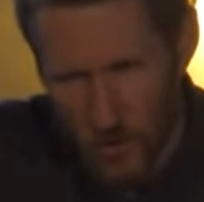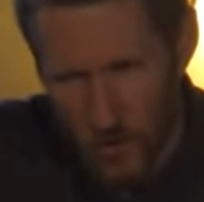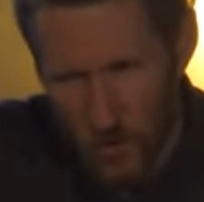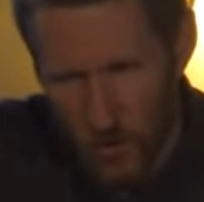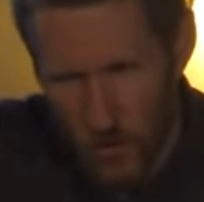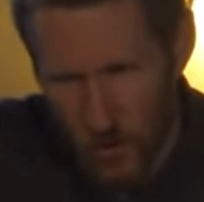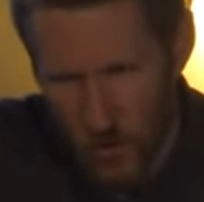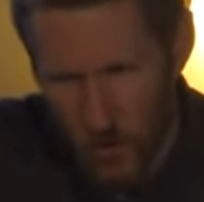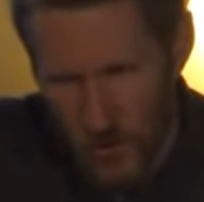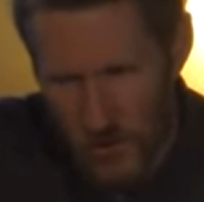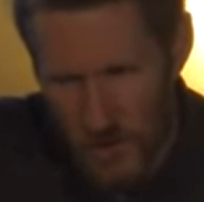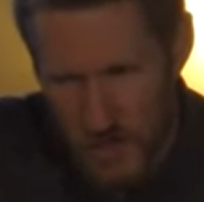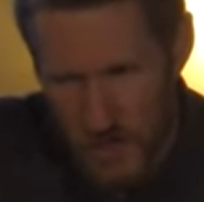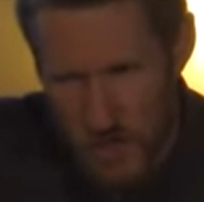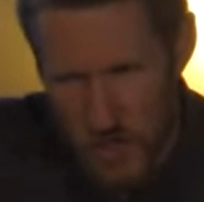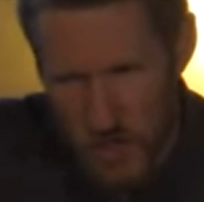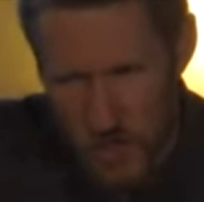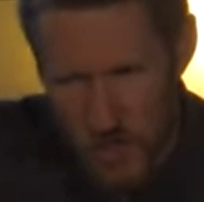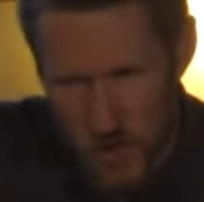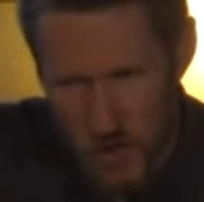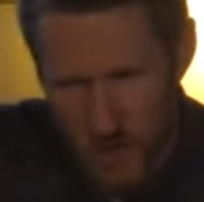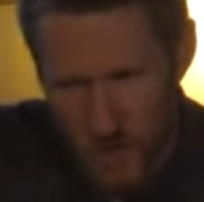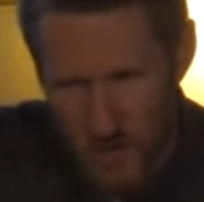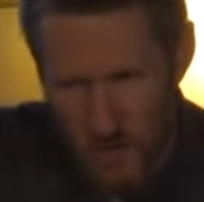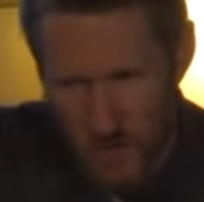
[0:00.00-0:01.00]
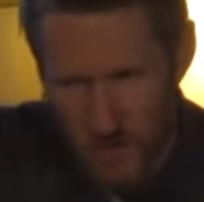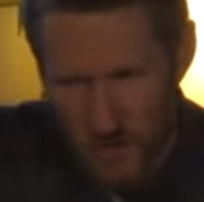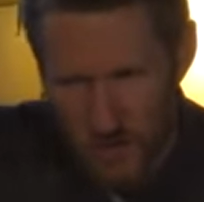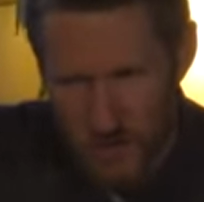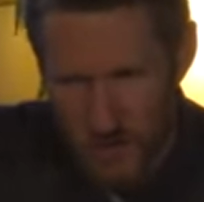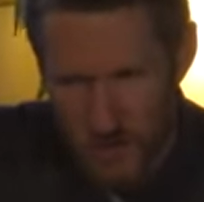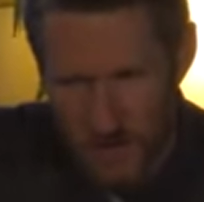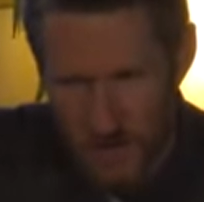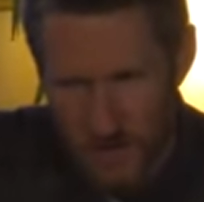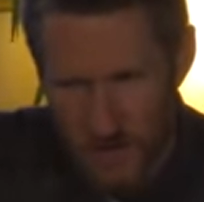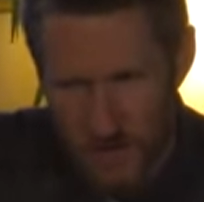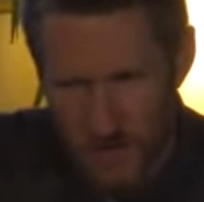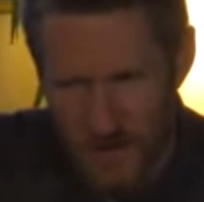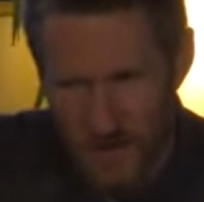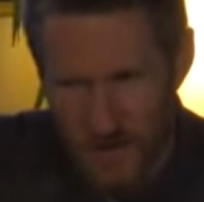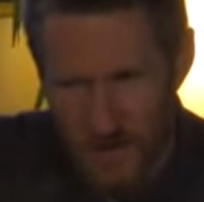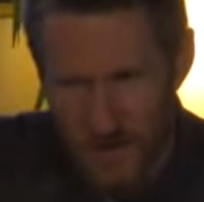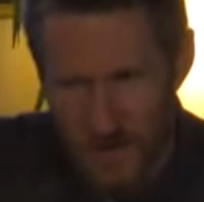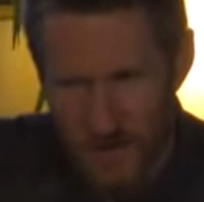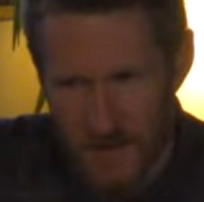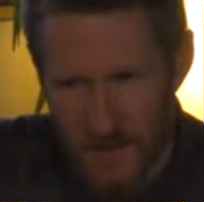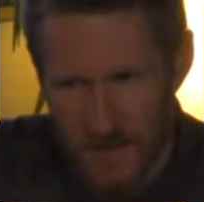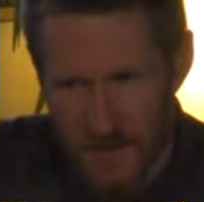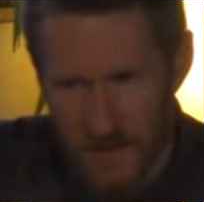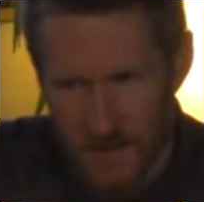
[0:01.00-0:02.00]
or reassure you,
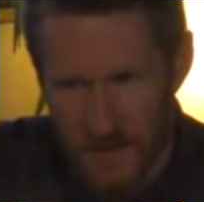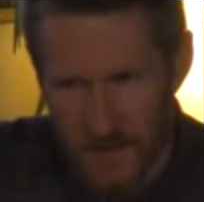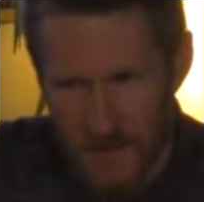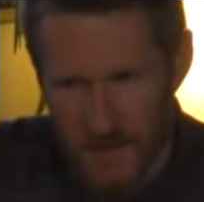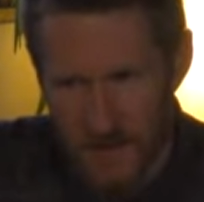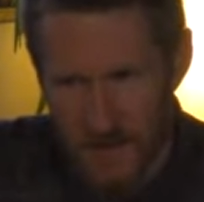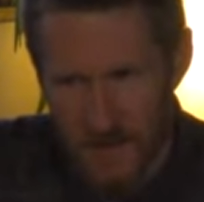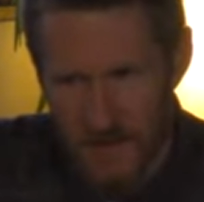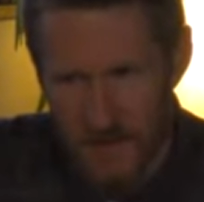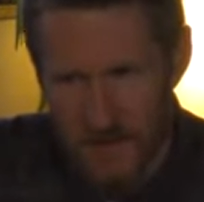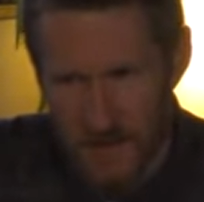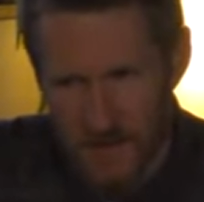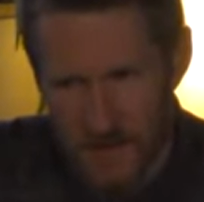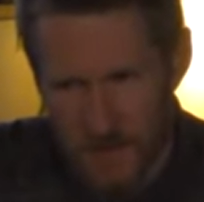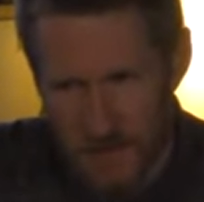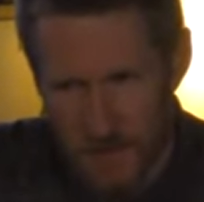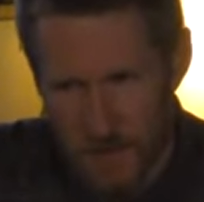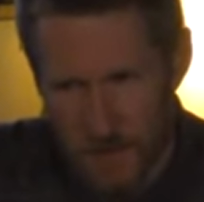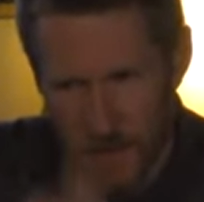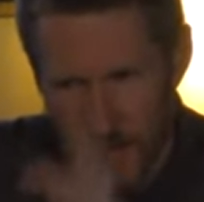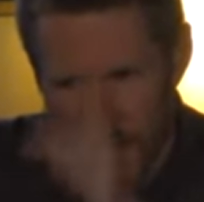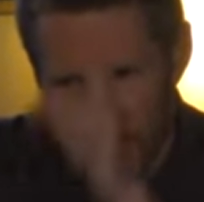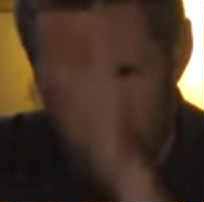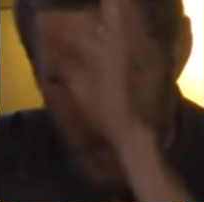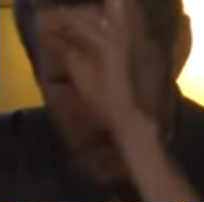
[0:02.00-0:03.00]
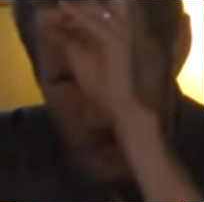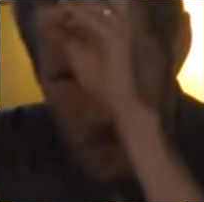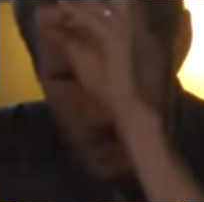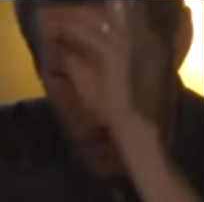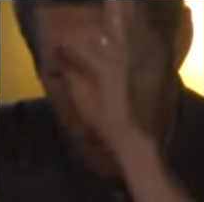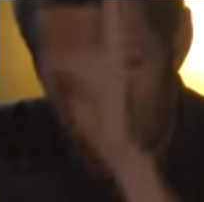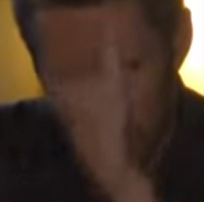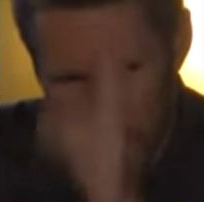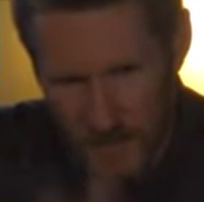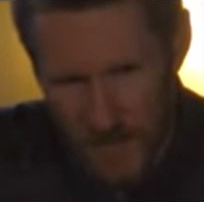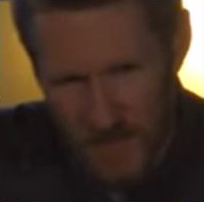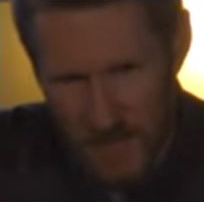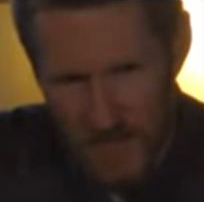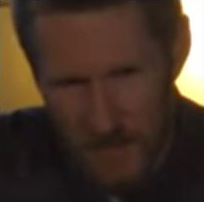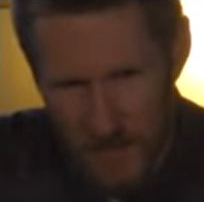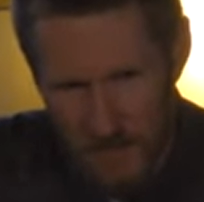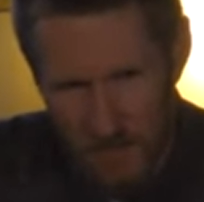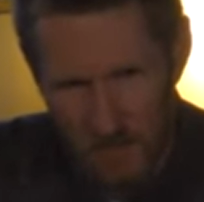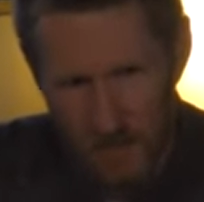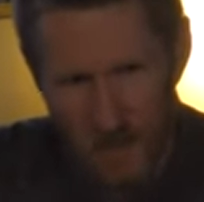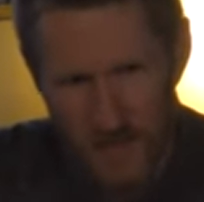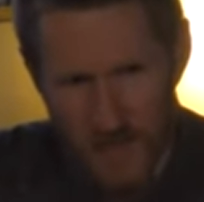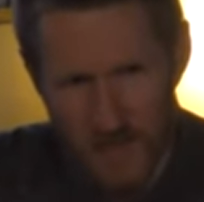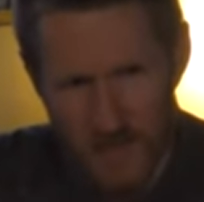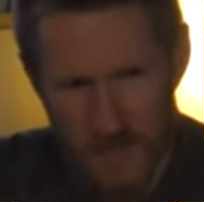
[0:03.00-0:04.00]
depending on which side of the
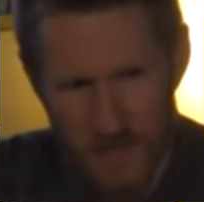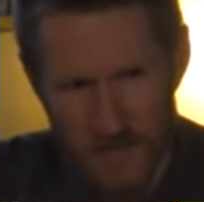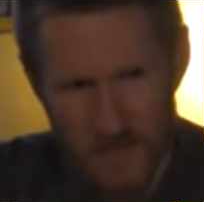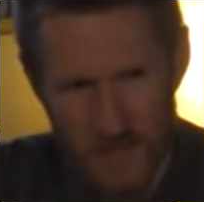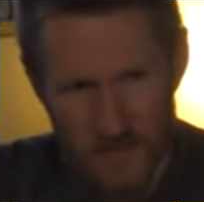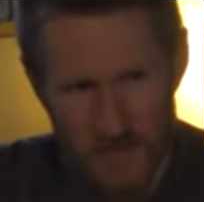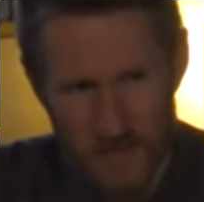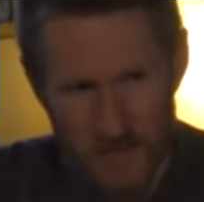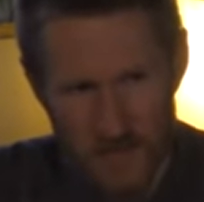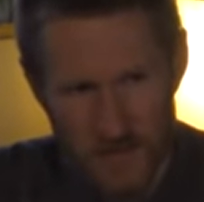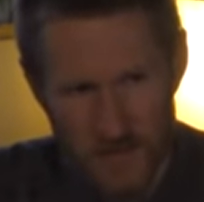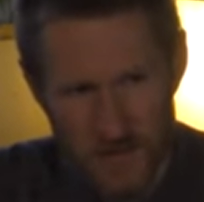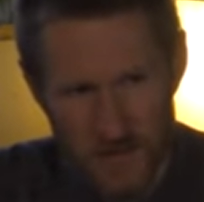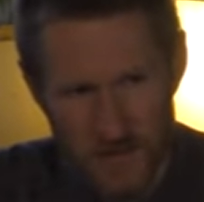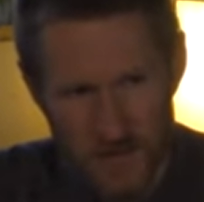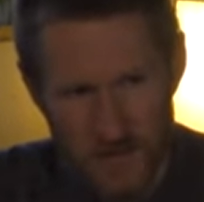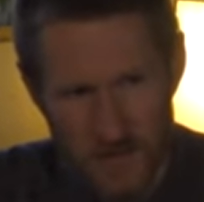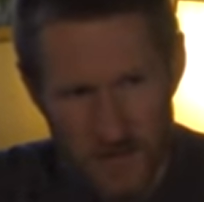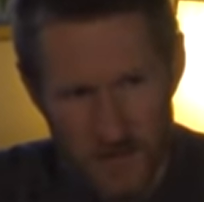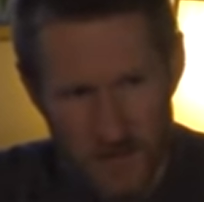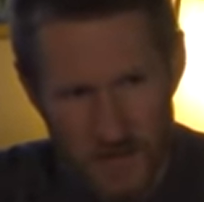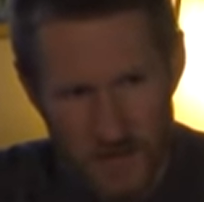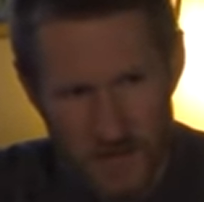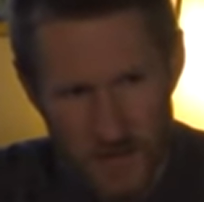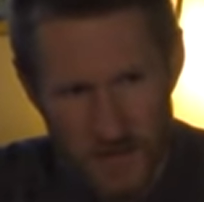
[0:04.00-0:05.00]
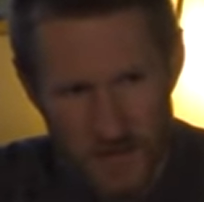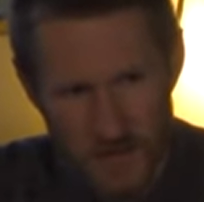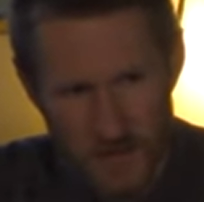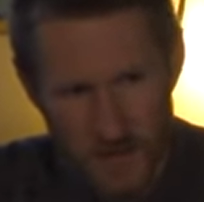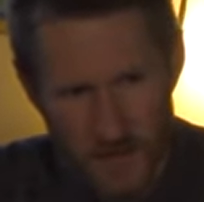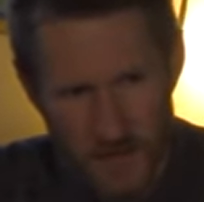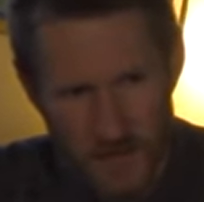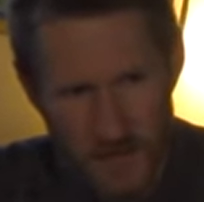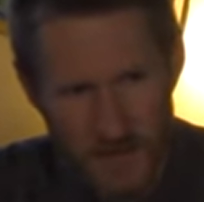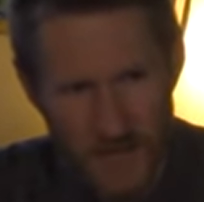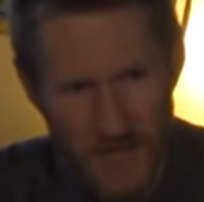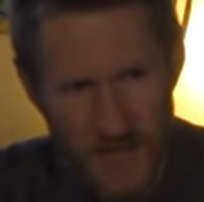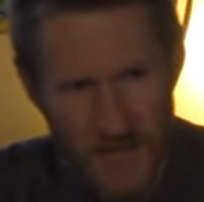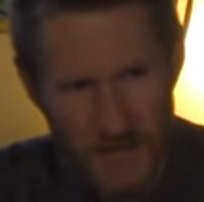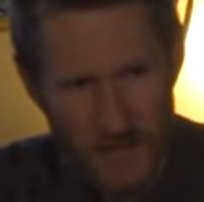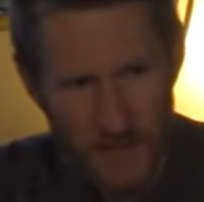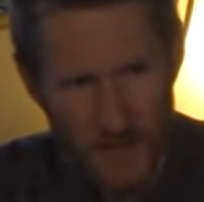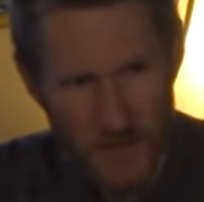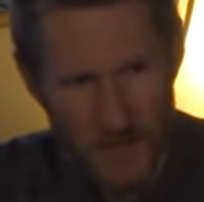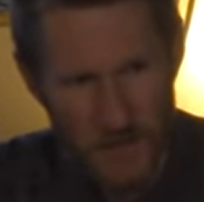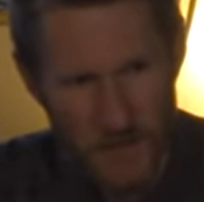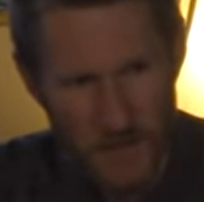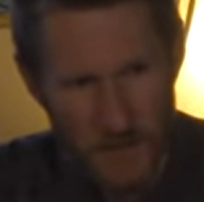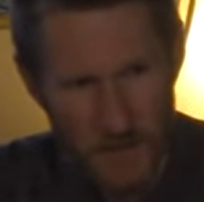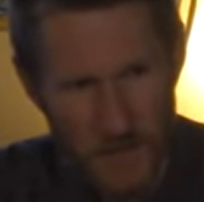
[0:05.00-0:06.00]
fence you stand
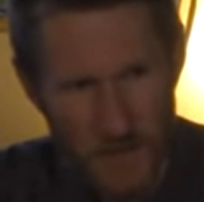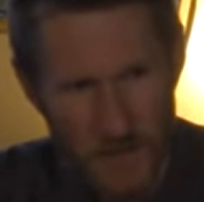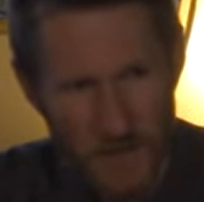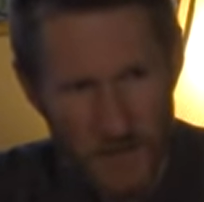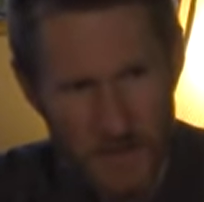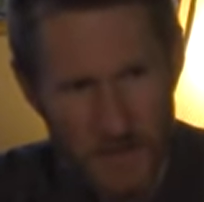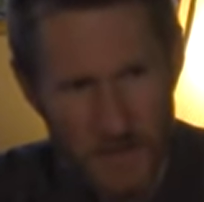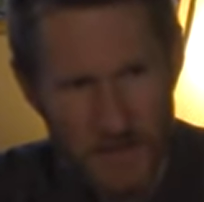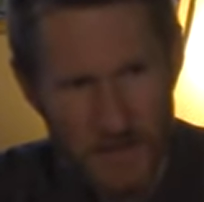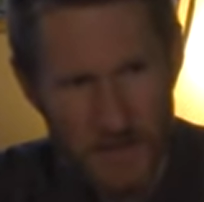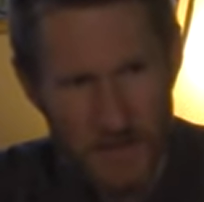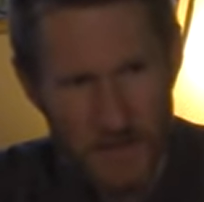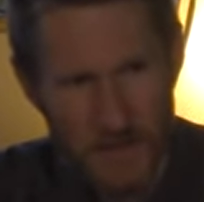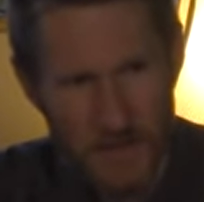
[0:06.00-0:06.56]
on this morning.